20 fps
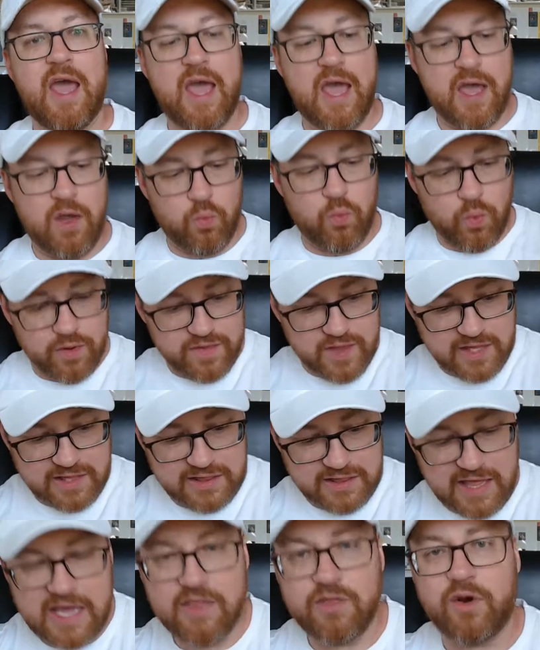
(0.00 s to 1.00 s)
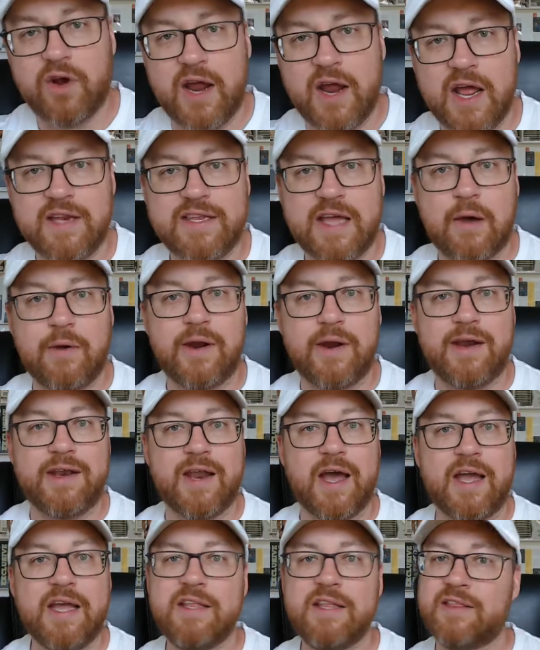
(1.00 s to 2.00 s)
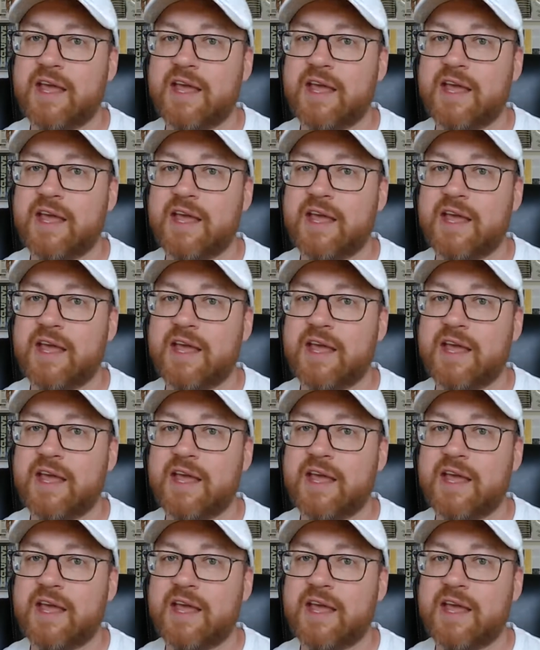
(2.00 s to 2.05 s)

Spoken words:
and when they lay their head down at night,